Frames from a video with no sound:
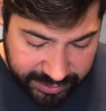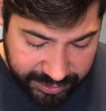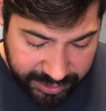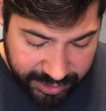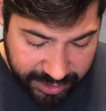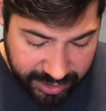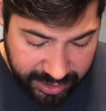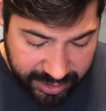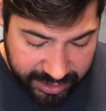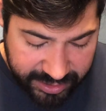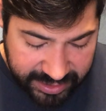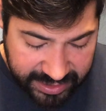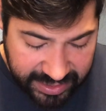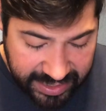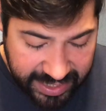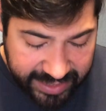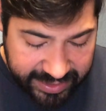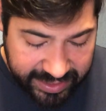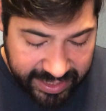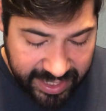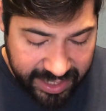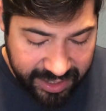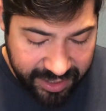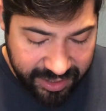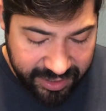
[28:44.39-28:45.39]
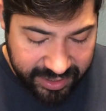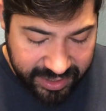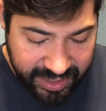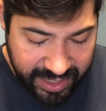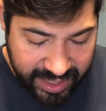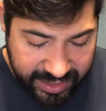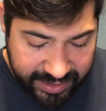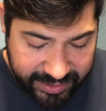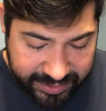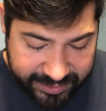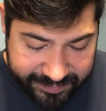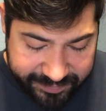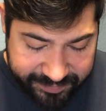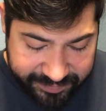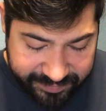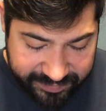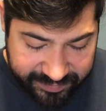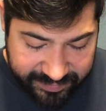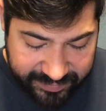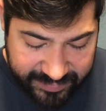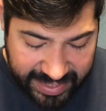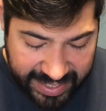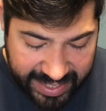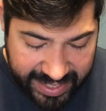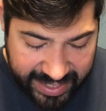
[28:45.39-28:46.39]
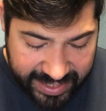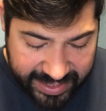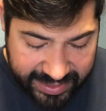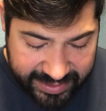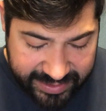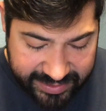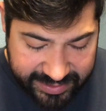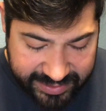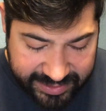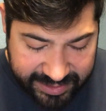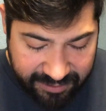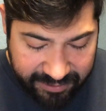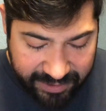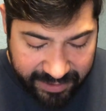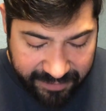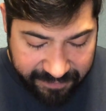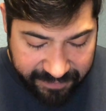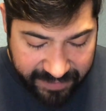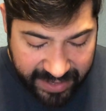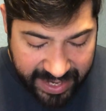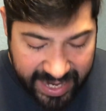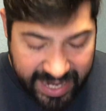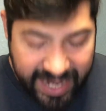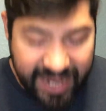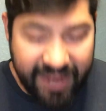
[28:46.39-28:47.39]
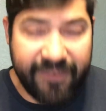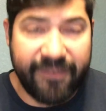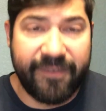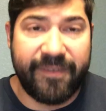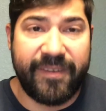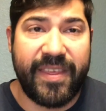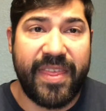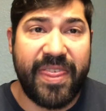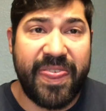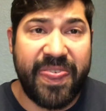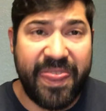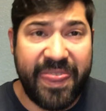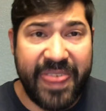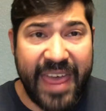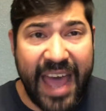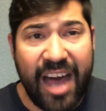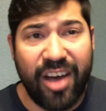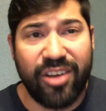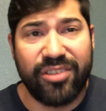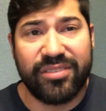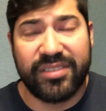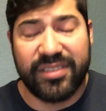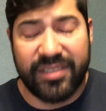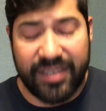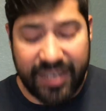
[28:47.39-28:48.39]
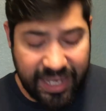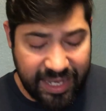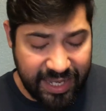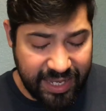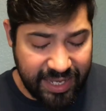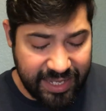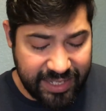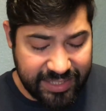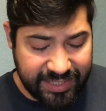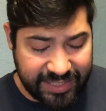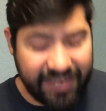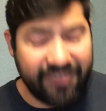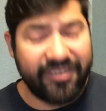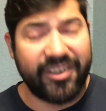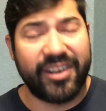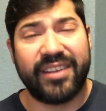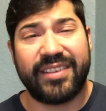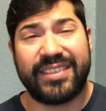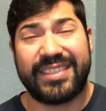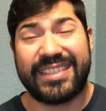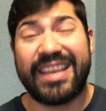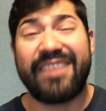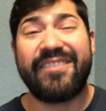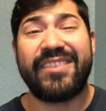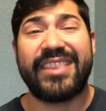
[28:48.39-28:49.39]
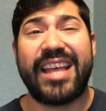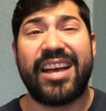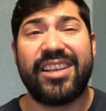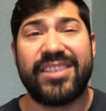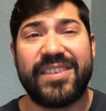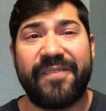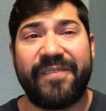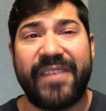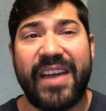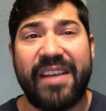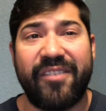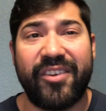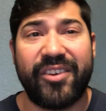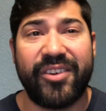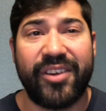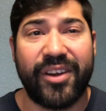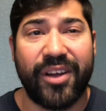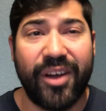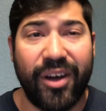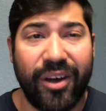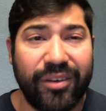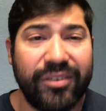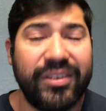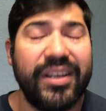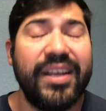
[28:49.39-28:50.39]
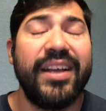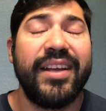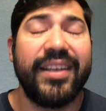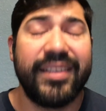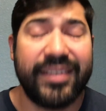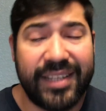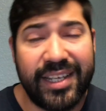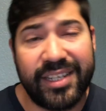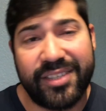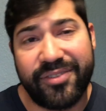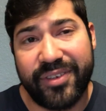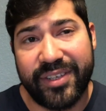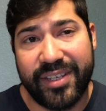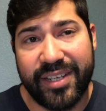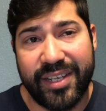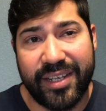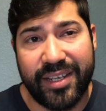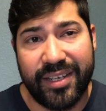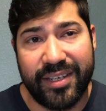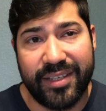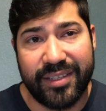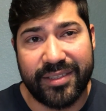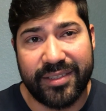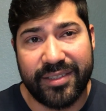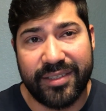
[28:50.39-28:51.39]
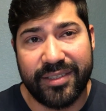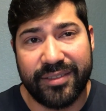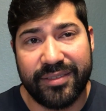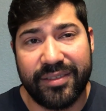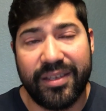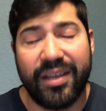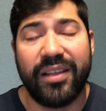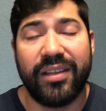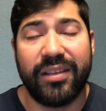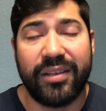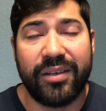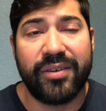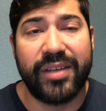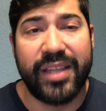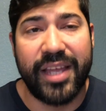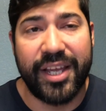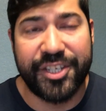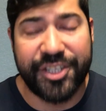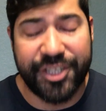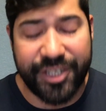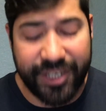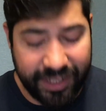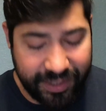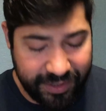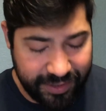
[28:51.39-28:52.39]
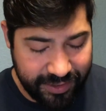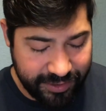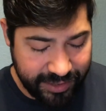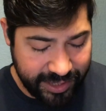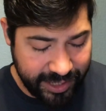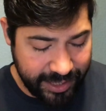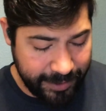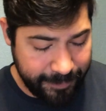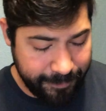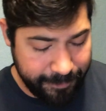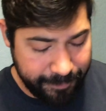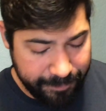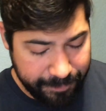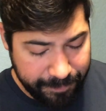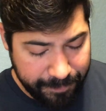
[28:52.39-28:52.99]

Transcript: Your select hanger deck at 7,500 gold, that's ridiculous, dude. Lower that shit, okay?